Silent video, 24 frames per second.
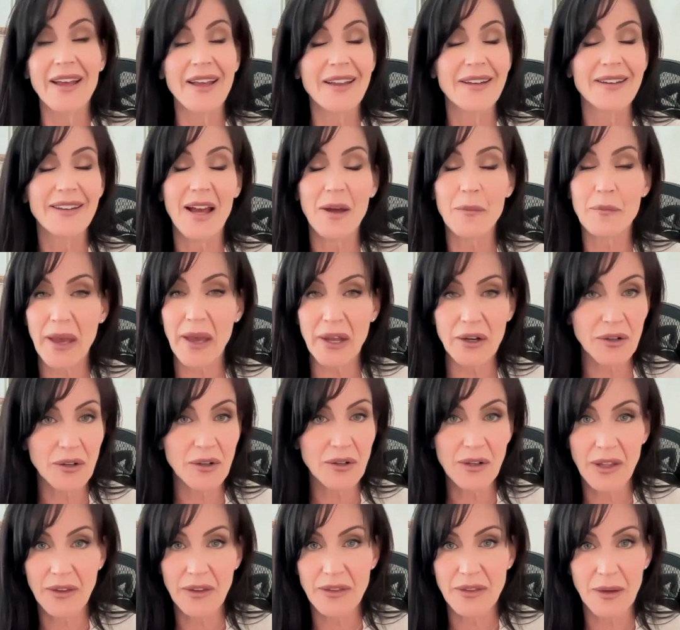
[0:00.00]
Not better,
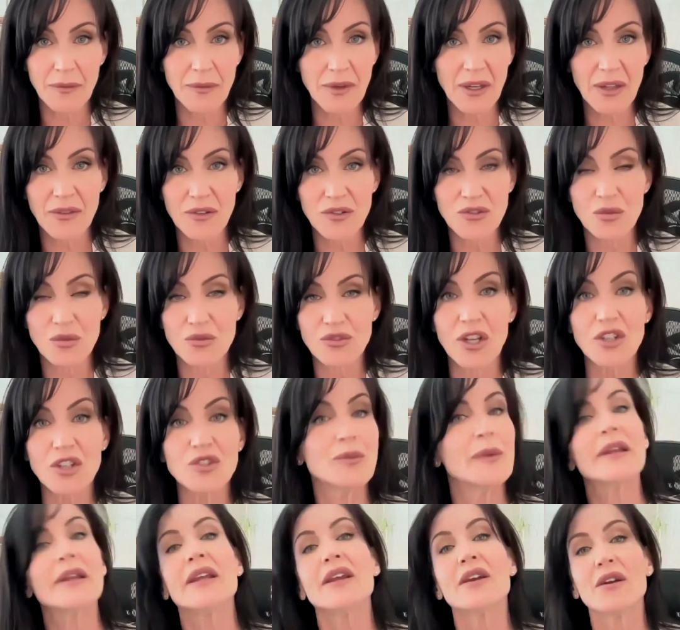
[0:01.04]
nothing, there's no
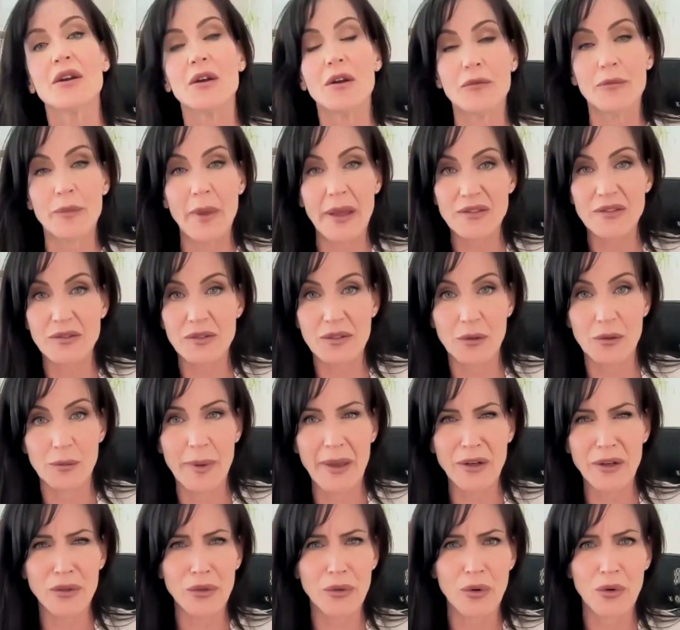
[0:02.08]
judgment here of best or
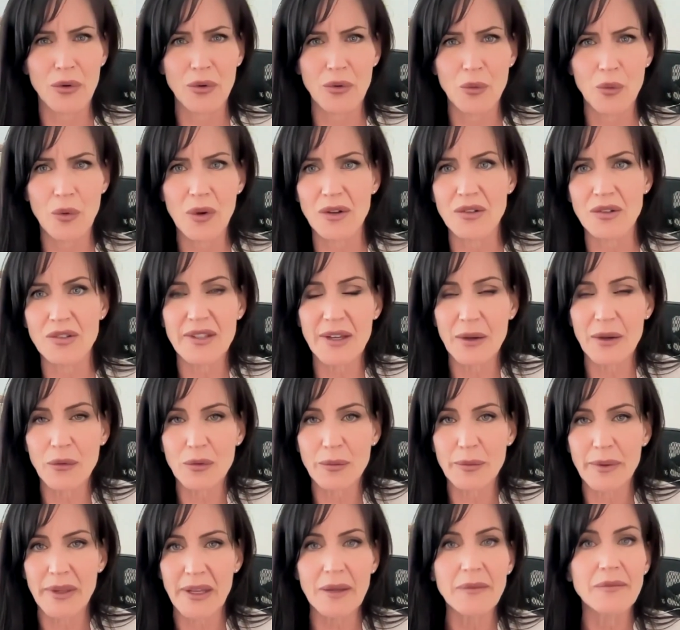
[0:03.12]
better or worse. That would
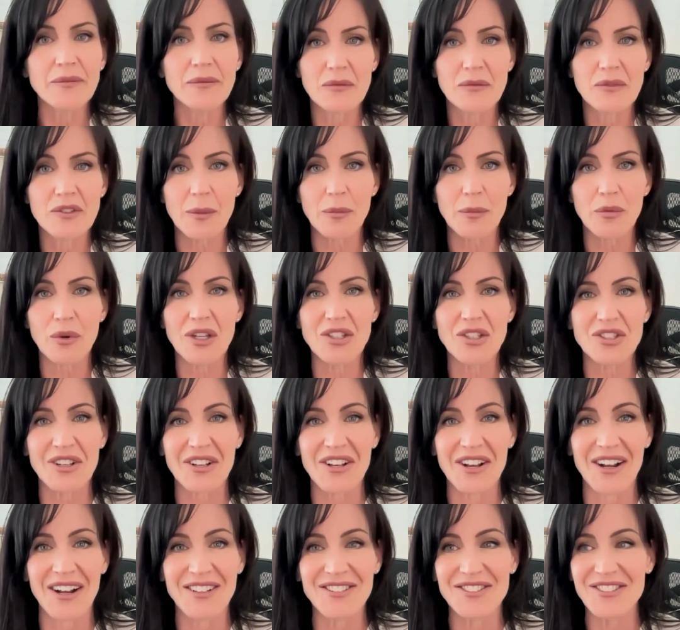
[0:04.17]
be separation
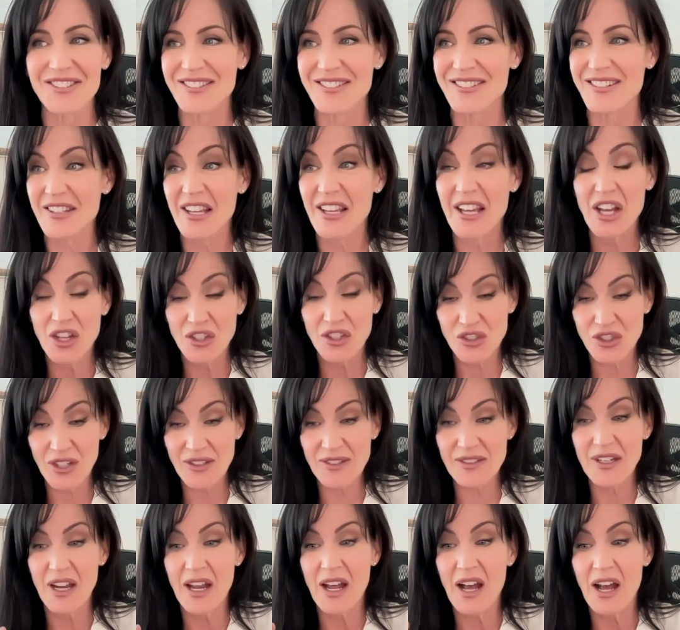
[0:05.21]
consciousness,
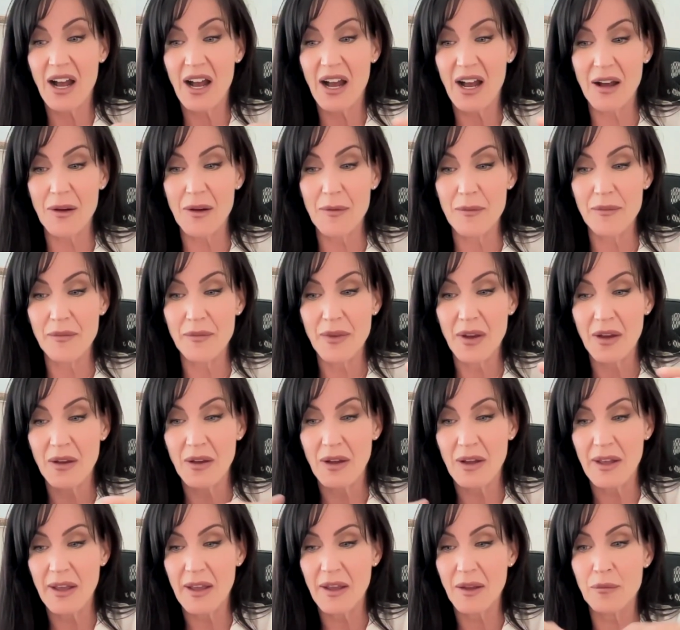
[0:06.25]
just
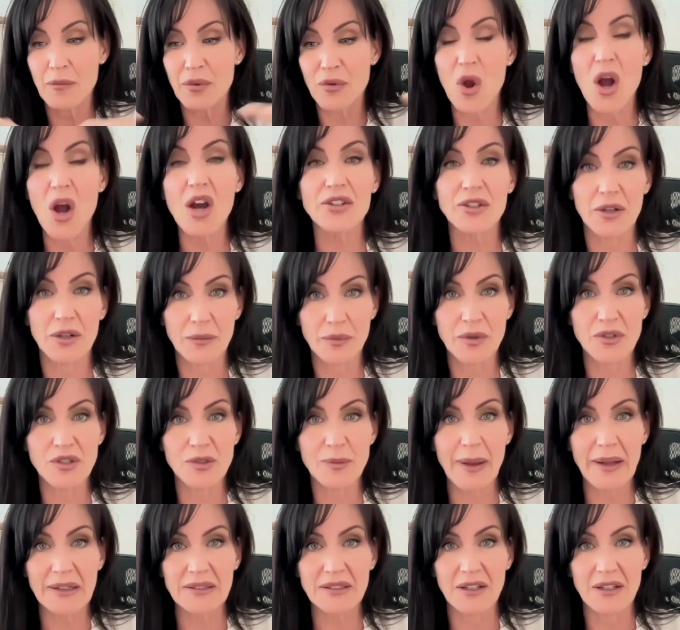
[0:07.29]
a broader
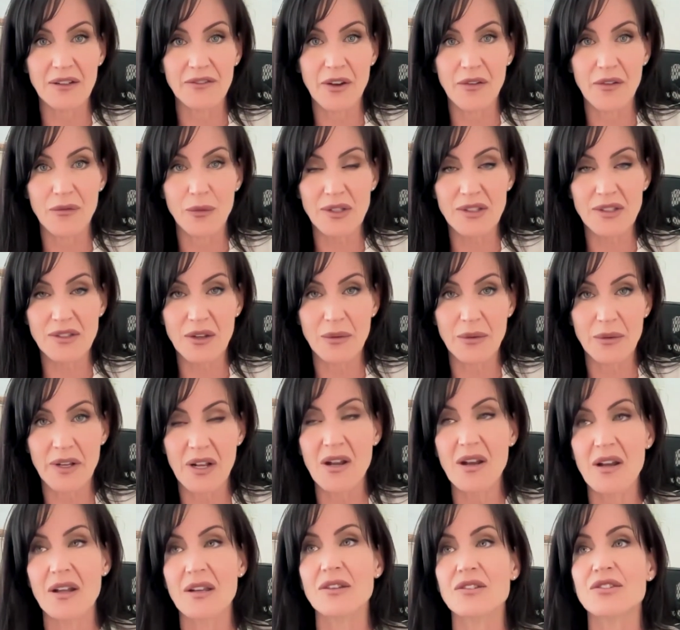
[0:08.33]
perspective of what's going
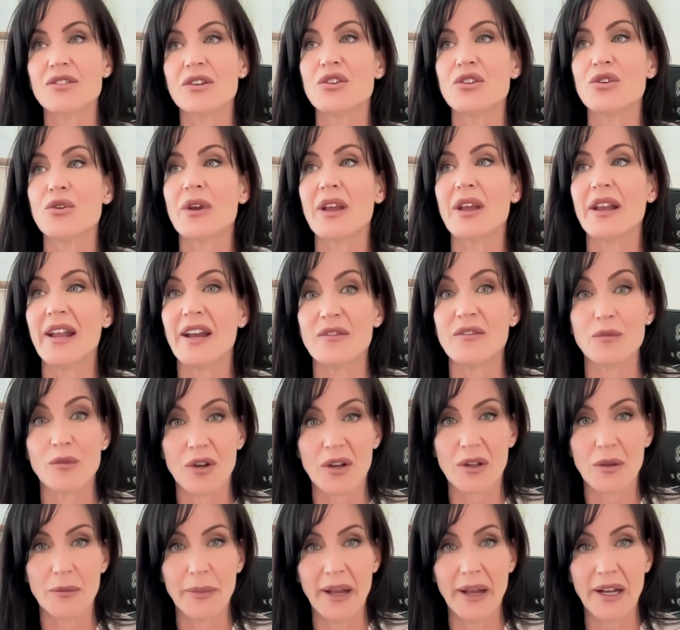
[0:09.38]
on, so you can have more
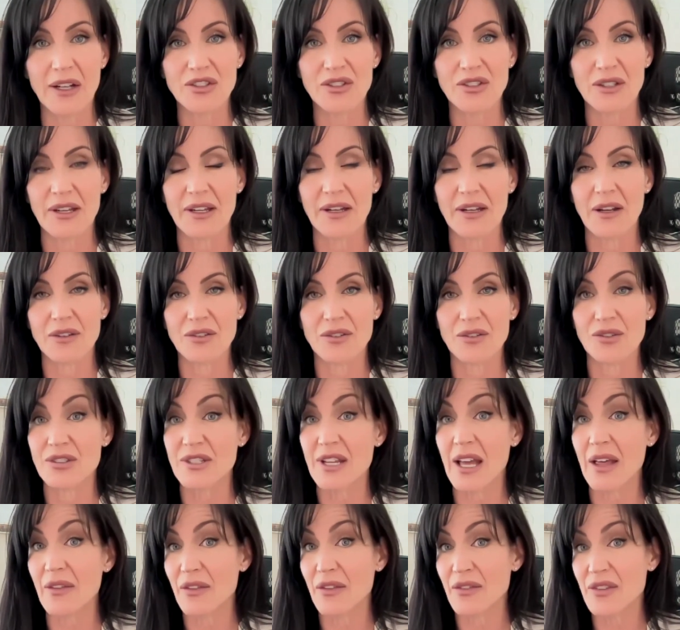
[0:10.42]
compassion and
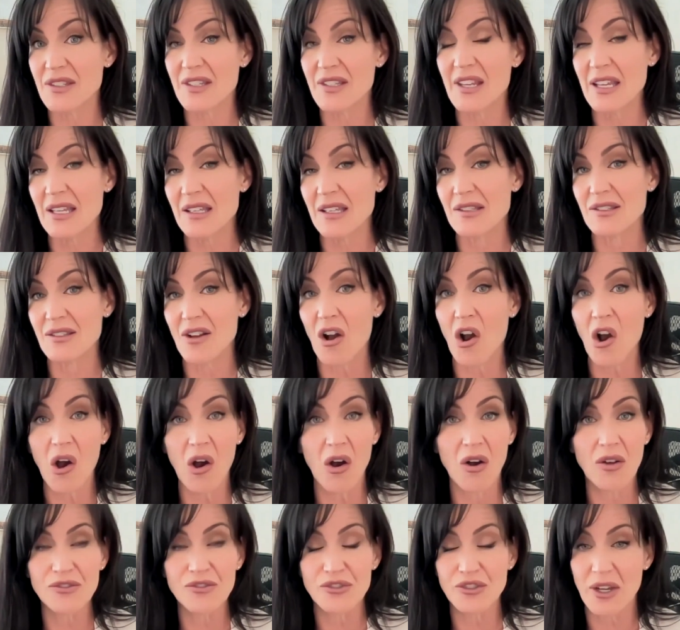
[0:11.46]
understand that this is
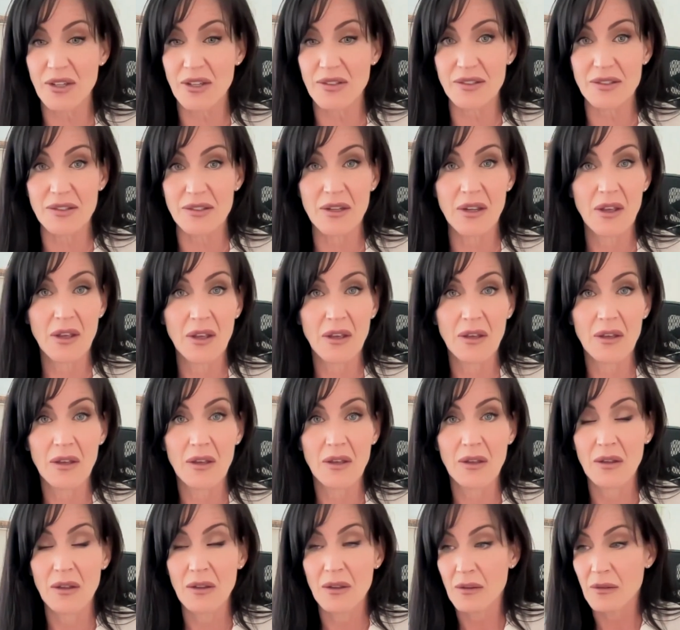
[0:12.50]
all just
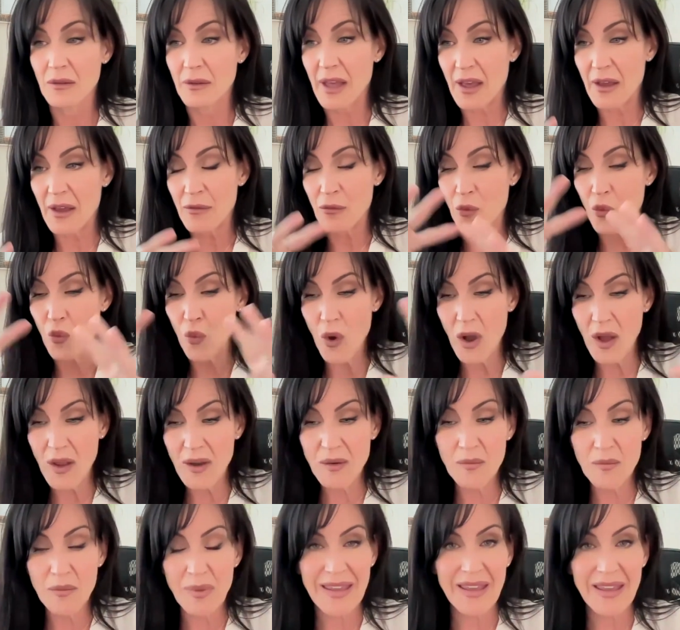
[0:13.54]

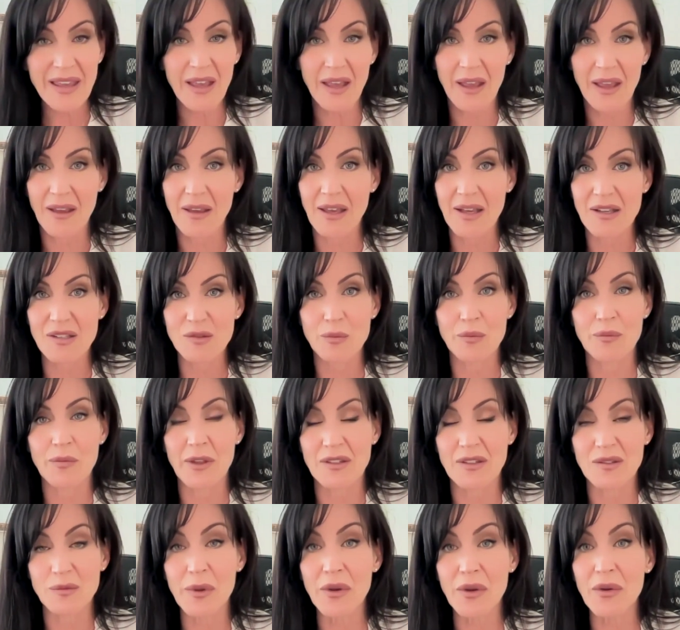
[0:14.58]
one being
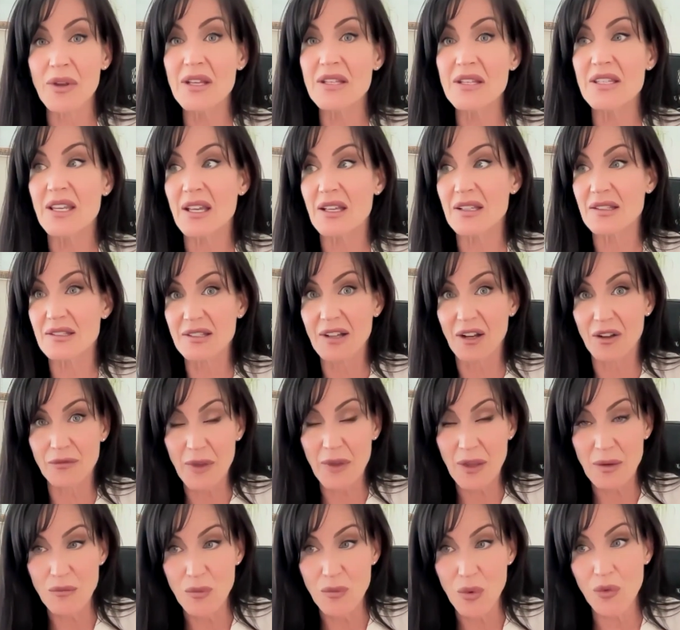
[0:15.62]
experiencing itself
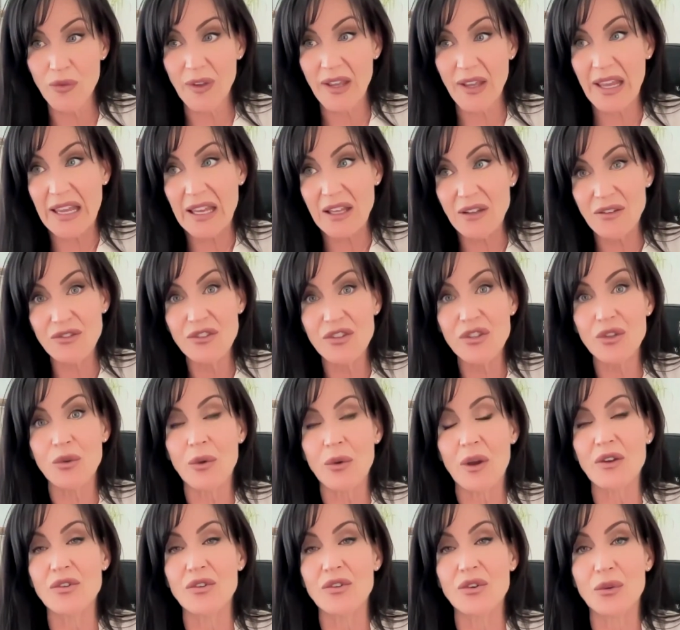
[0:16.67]
and moving into
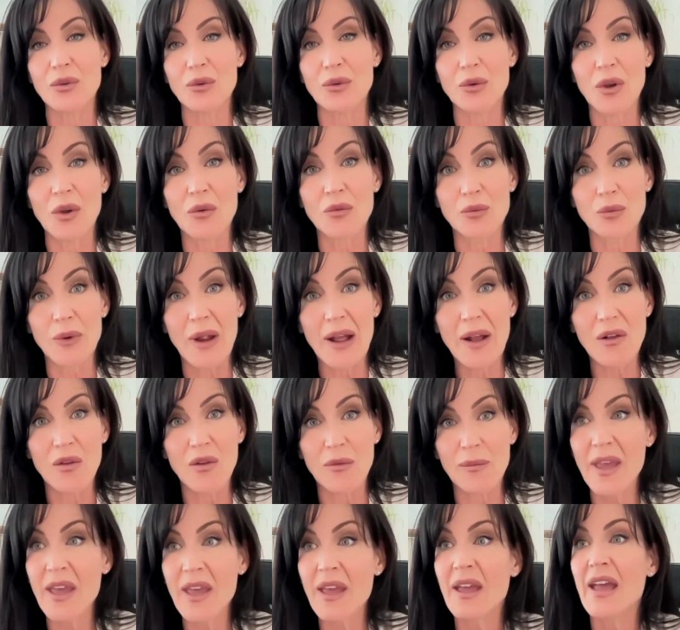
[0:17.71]
a new
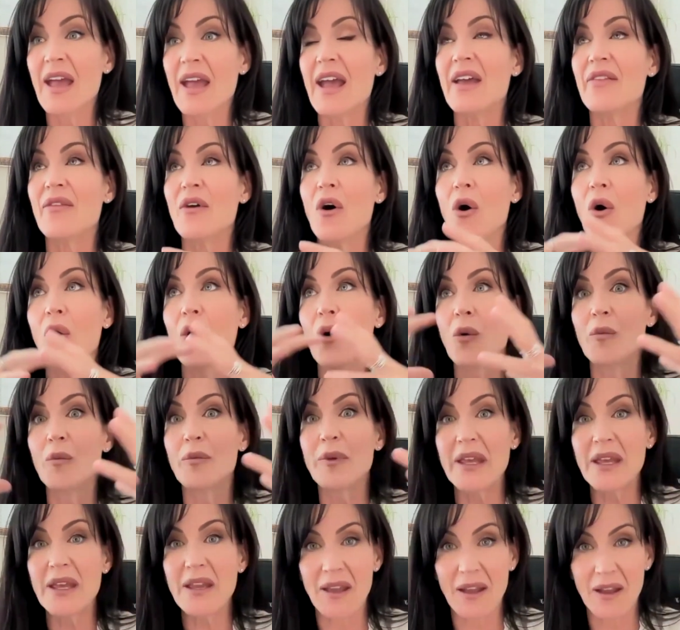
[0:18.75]
realm, and the whole
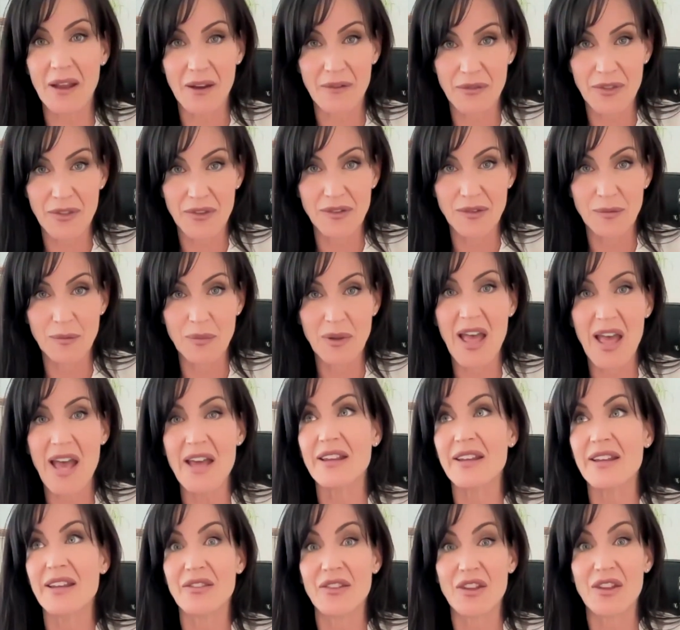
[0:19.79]
being of this
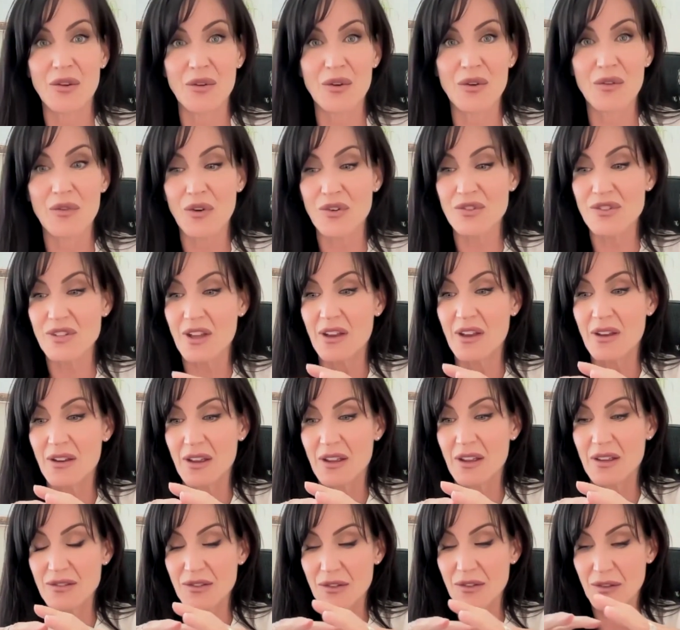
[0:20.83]
planet and the universe
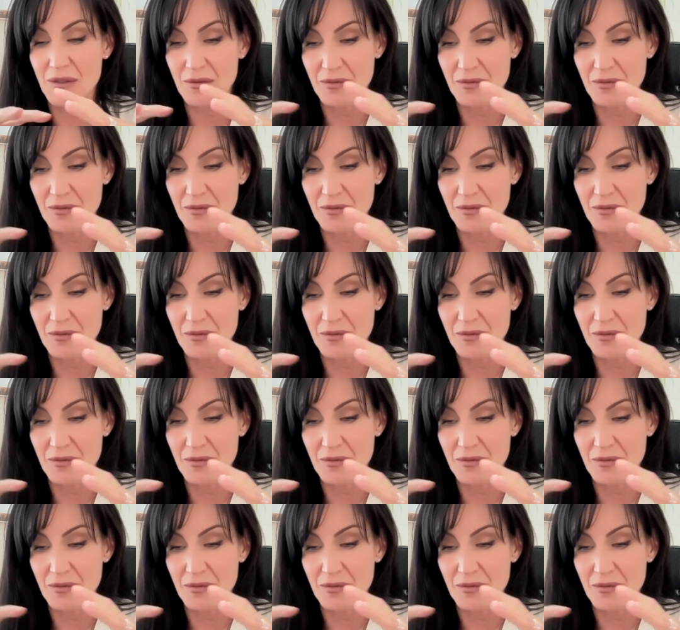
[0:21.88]
is